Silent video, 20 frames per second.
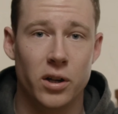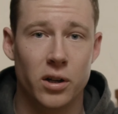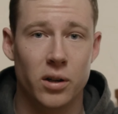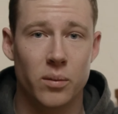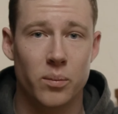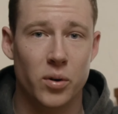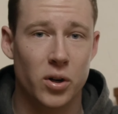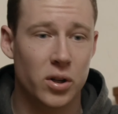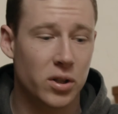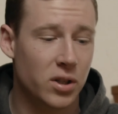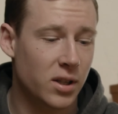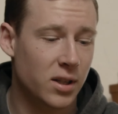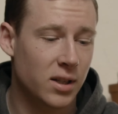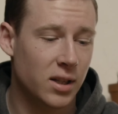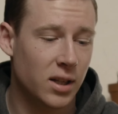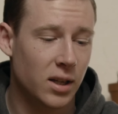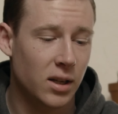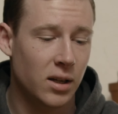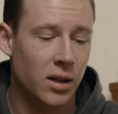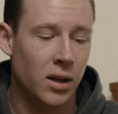you can purchase
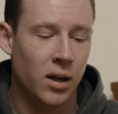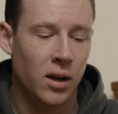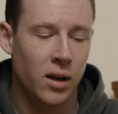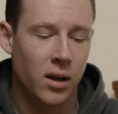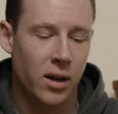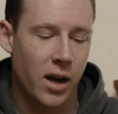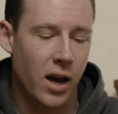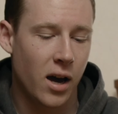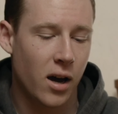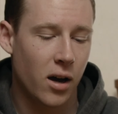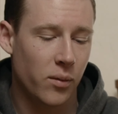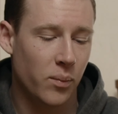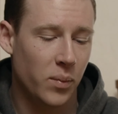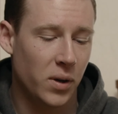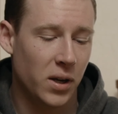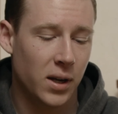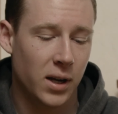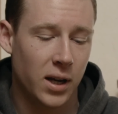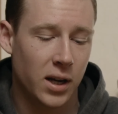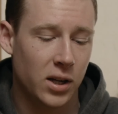it on
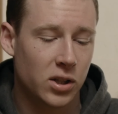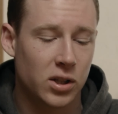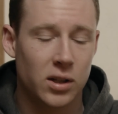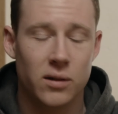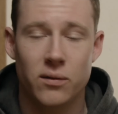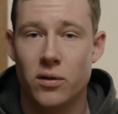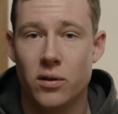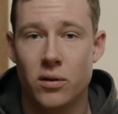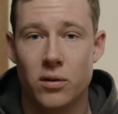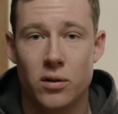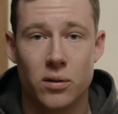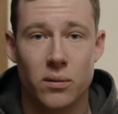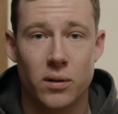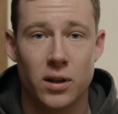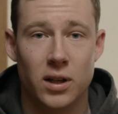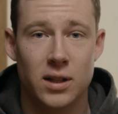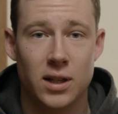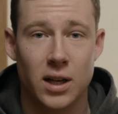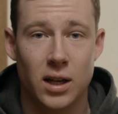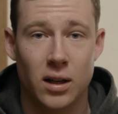B&H if you do
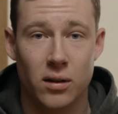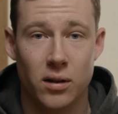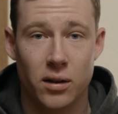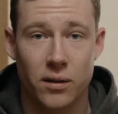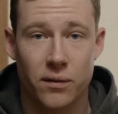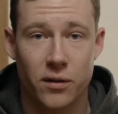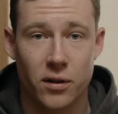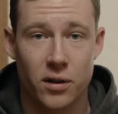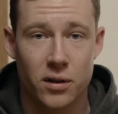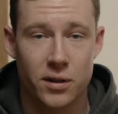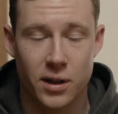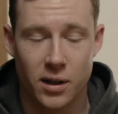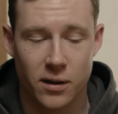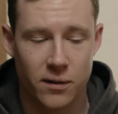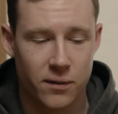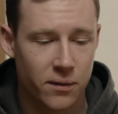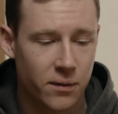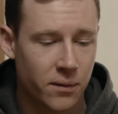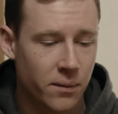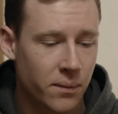want to take a look for
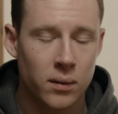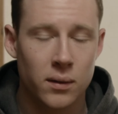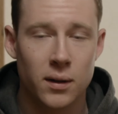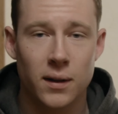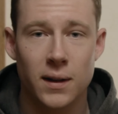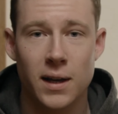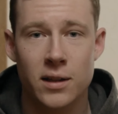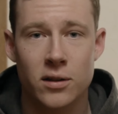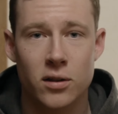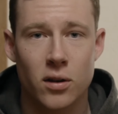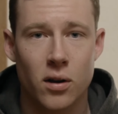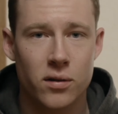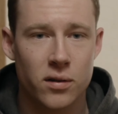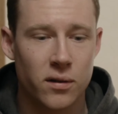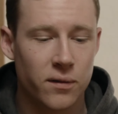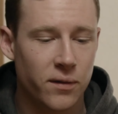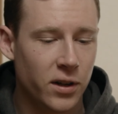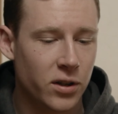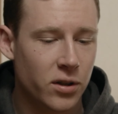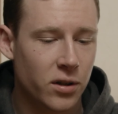yourself. The lens
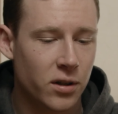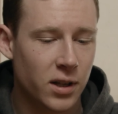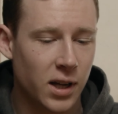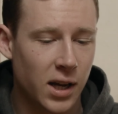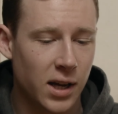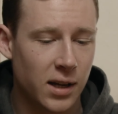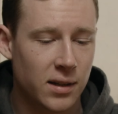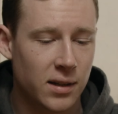also features a